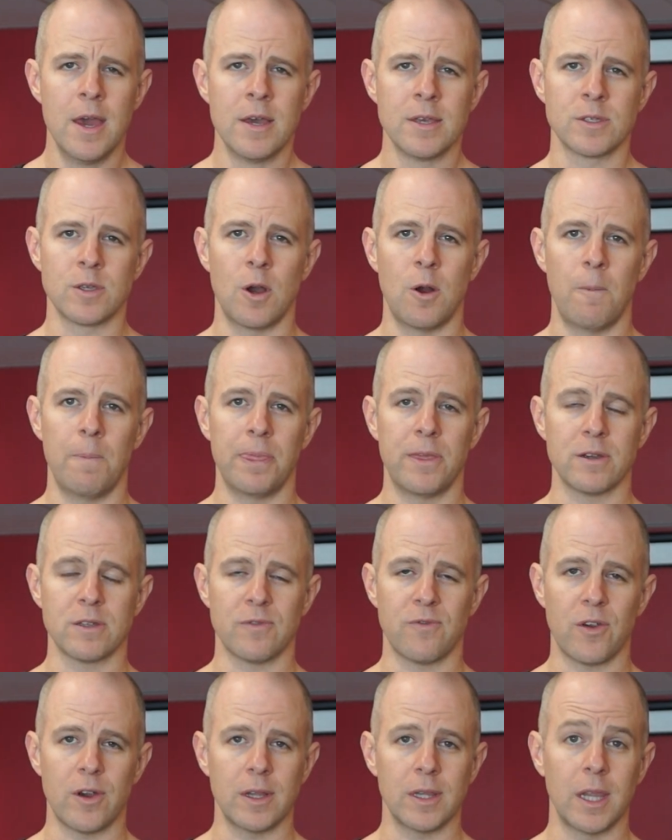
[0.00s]
So
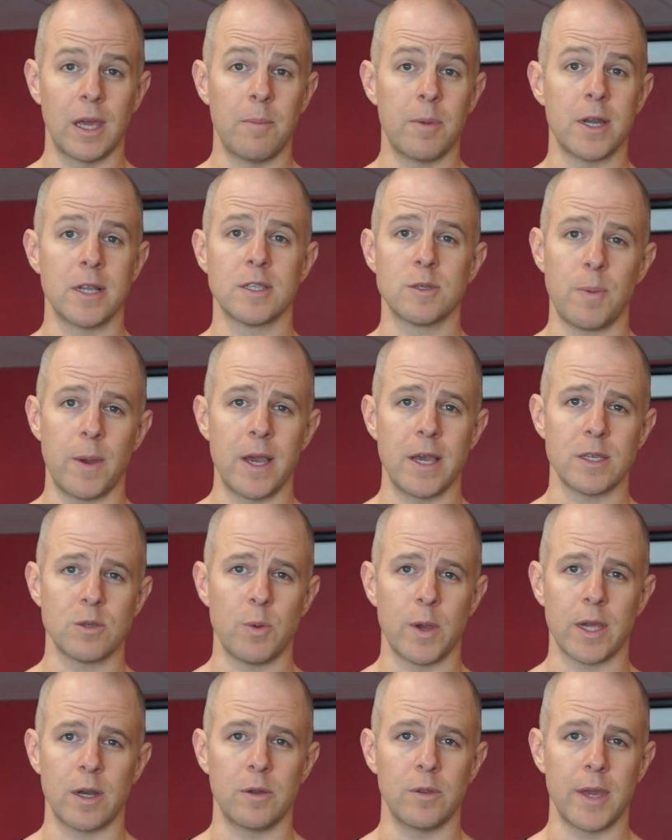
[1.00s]
there's very limited space.
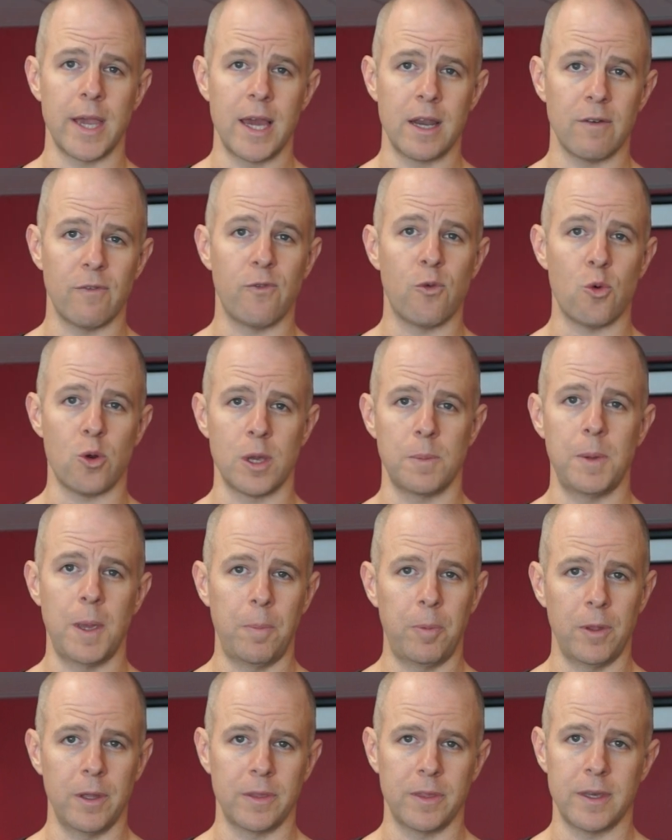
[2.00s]
We can only handle 40
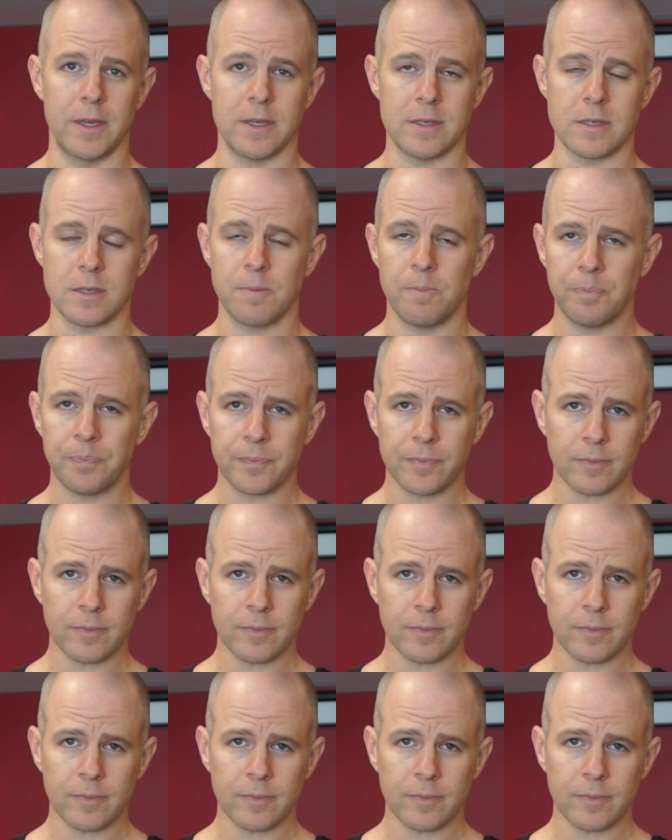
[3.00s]
people at this.